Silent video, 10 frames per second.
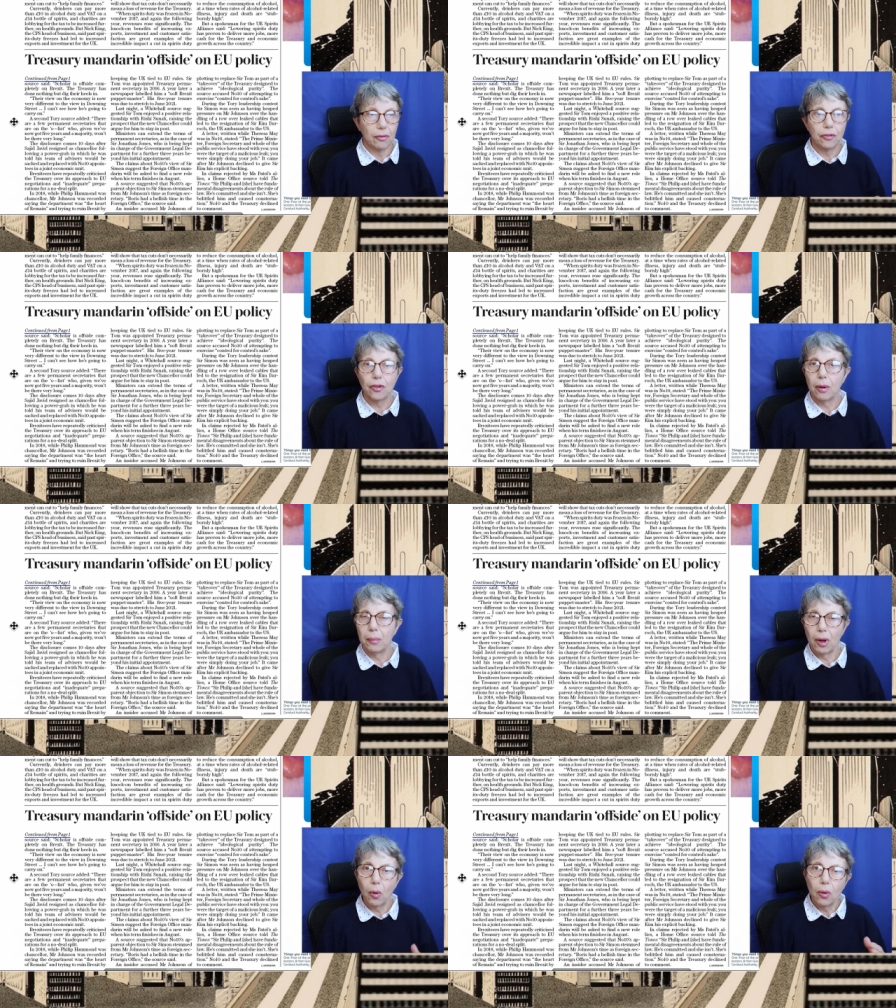
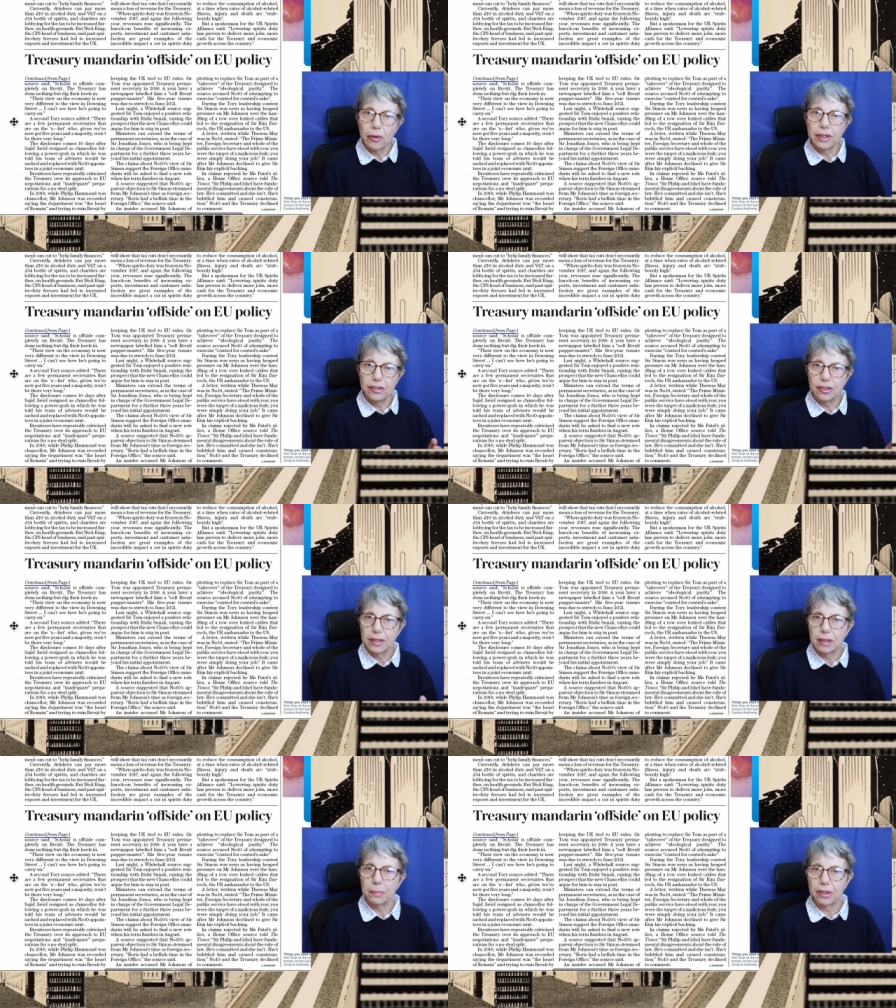from all these
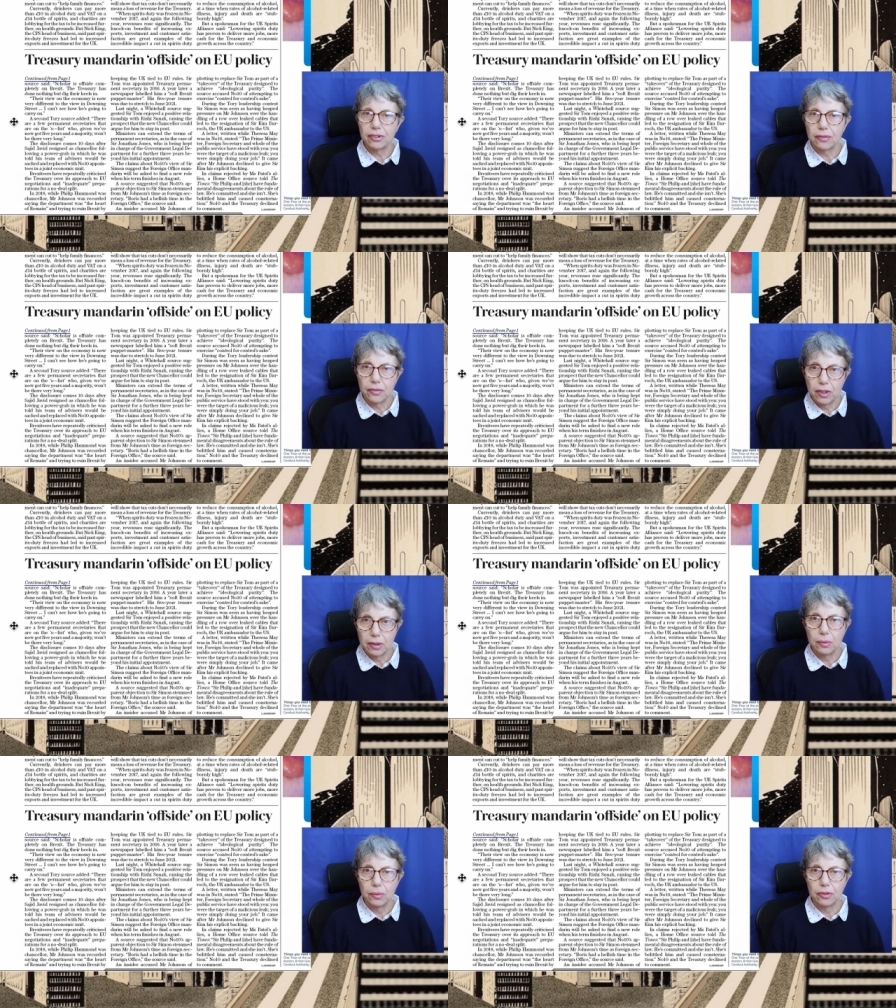little bits of
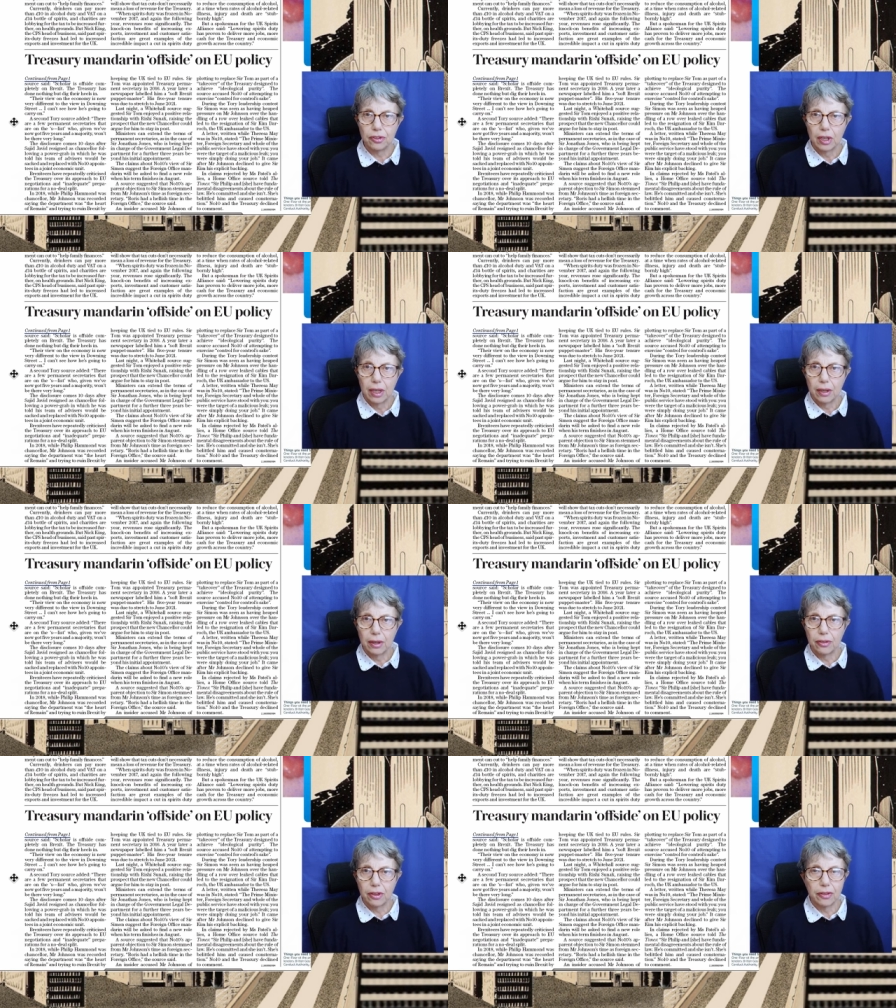news
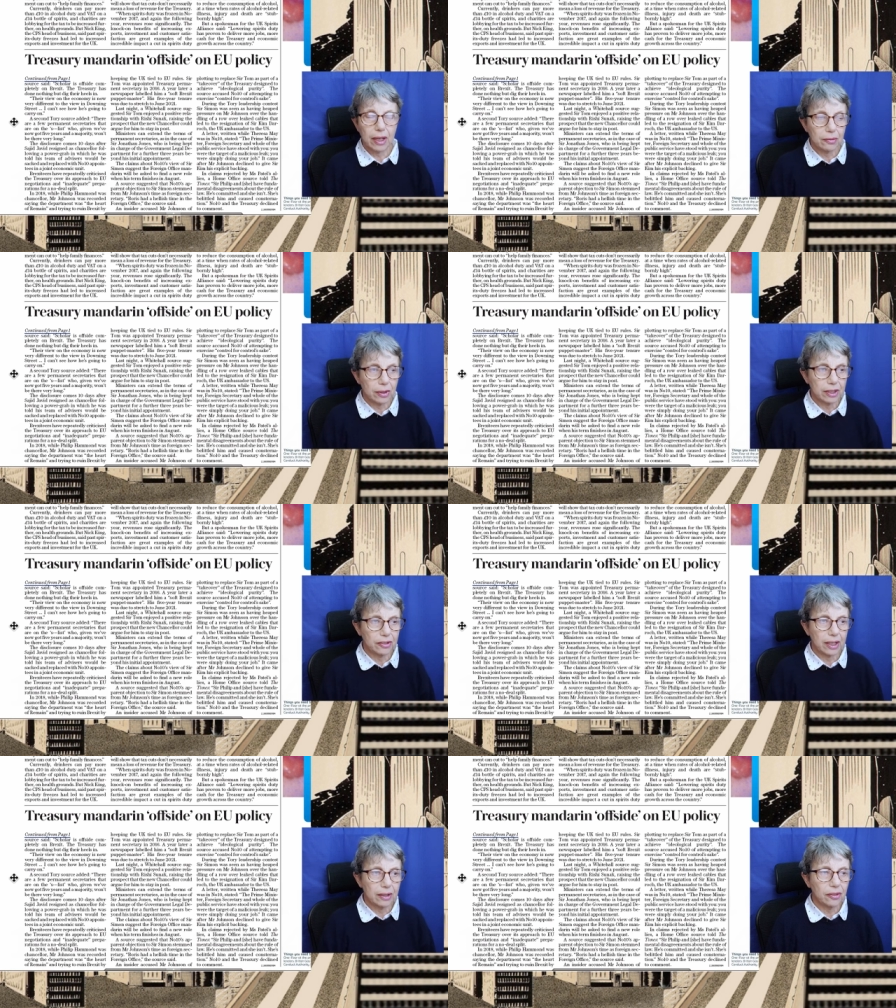that they're
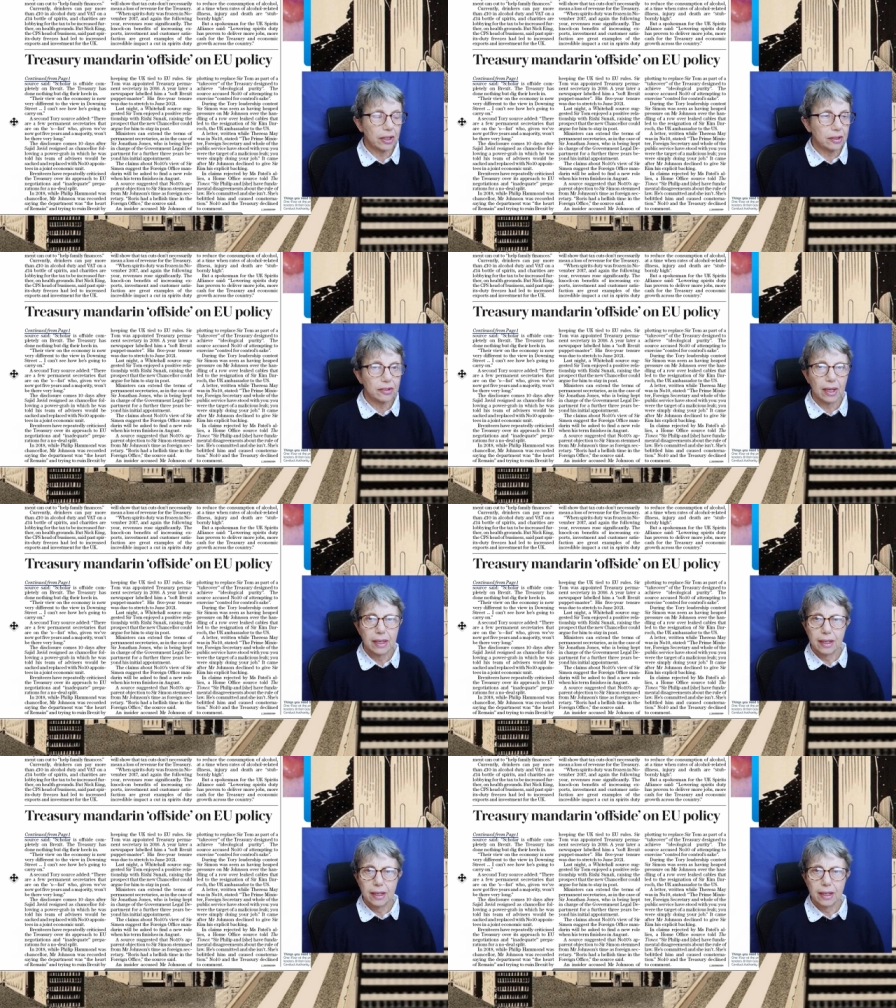reading that